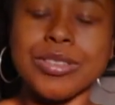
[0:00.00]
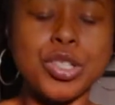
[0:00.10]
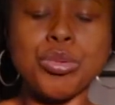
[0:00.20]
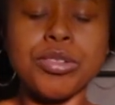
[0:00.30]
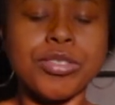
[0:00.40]

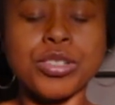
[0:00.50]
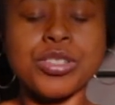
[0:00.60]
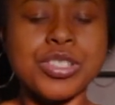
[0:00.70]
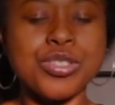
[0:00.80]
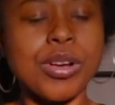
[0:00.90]

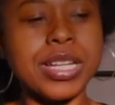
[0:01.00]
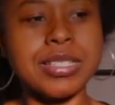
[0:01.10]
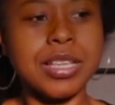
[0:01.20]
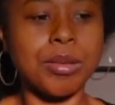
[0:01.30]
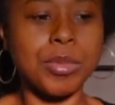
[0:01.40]
universe trying to
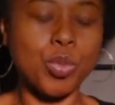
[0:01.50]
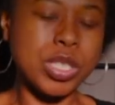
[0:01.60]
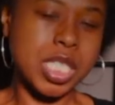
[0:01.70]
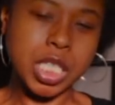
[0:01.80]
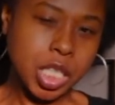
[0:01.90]
tell me
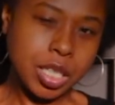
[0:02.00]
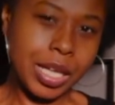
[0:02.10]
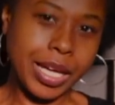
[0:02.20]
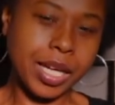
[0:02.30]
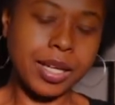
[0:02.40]
what to look
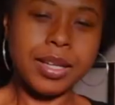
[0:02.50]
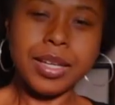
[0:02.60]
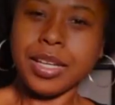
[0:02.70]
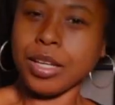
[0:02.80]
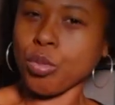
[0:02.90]
like
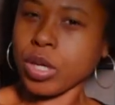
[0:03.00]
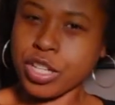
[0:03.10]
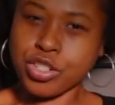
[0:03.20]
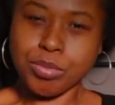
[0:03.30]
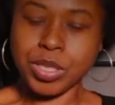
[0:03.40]
and what I
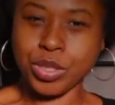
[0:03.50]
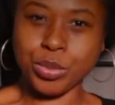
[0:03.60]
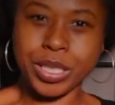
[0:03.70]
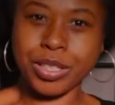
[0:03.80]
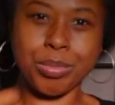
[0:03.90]
should be
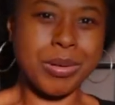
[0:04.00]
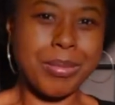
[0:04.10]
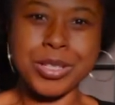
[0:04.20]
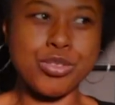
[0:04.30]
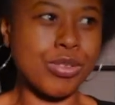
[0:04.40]
doing are
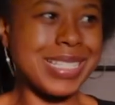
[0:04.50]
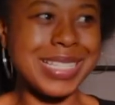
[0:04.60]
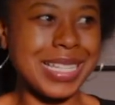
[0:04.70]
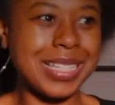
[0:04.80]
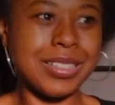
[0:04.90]
probably
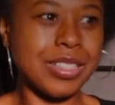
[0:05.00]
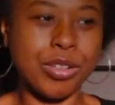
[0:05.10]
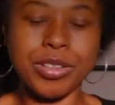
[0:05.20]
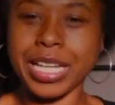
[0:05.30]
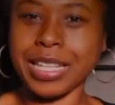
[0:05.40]
dressing, you
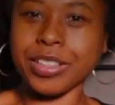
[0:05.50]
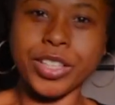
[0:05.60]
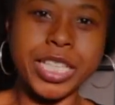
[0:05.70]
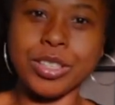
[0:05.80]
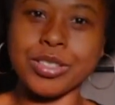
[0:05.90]
know, they got their
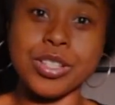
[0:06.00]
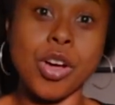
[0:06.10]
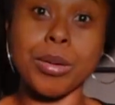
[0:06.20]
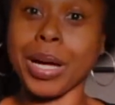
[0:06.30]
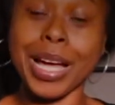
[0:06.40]
heels on
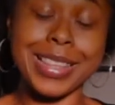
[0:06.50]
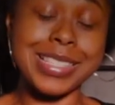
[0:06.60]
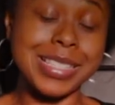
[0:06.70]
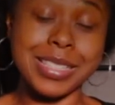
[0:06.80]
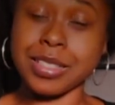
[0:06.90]
behind the
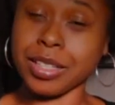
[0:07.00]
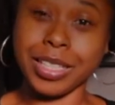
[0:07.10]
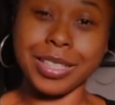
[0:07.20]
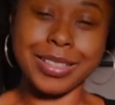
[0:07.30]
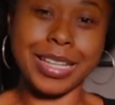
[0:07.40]
scenes,
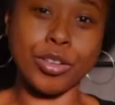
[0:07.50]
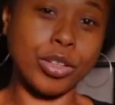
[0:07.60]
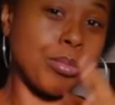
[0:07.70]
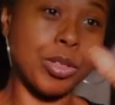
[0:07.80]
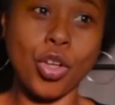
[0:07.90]
honey, and their
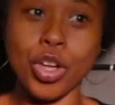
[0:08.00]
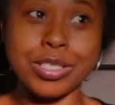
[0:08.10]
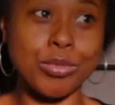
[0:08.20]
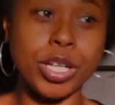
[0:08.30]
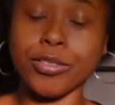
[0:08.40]
lip gloss
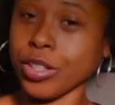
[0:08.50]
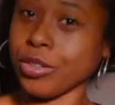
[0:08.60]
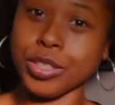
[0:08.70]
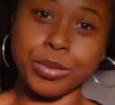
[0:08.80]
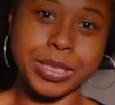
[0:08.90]
and whatever
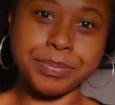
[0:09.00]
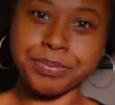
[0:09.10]
they're doing.